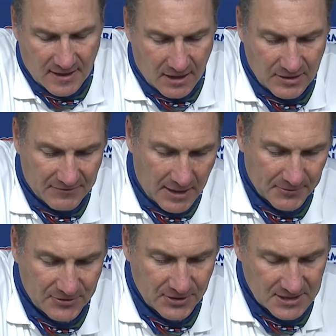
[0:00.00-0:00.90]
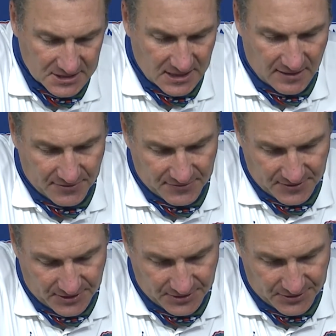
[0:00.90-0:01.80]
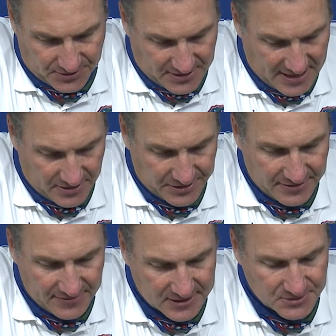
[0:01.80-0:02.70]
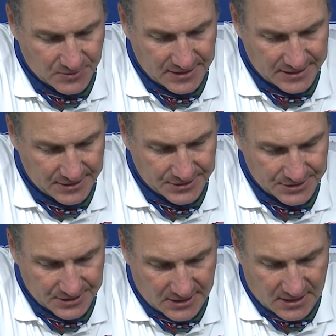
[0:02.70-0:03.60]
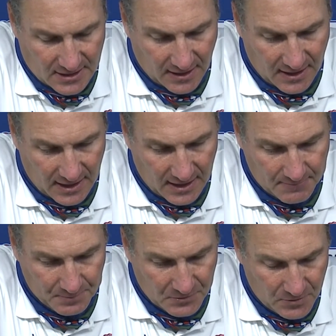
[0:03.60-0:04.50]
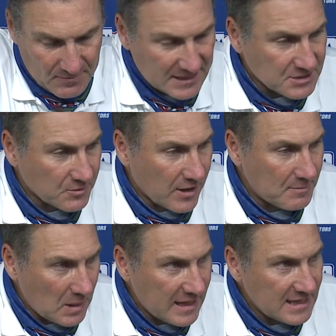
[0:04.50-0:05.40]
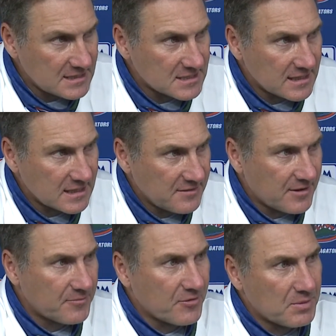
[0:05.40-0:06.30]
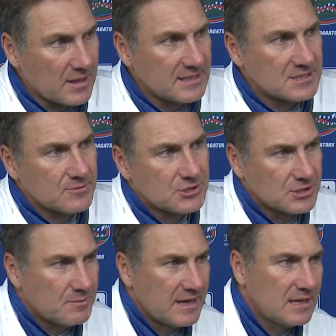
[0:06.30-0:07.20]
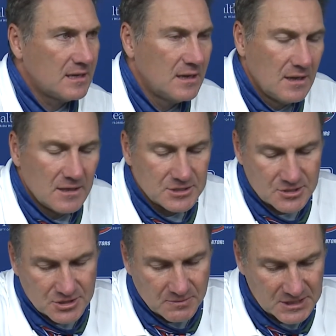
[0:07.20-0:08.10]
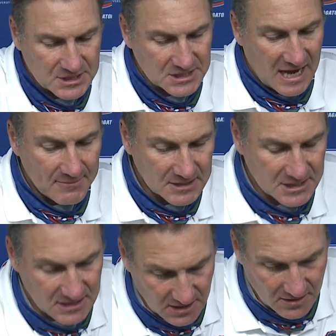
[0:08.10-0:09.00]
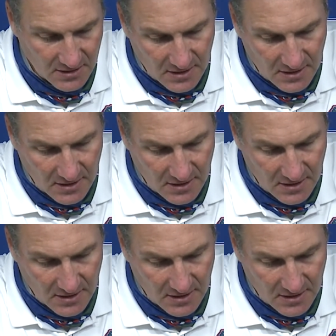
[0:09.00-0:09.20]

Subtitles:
We have opportunities to get off the field on third down on defense. We didn't. We make some great plays and then give up some plays that we should make. So there's some missed assignments in there.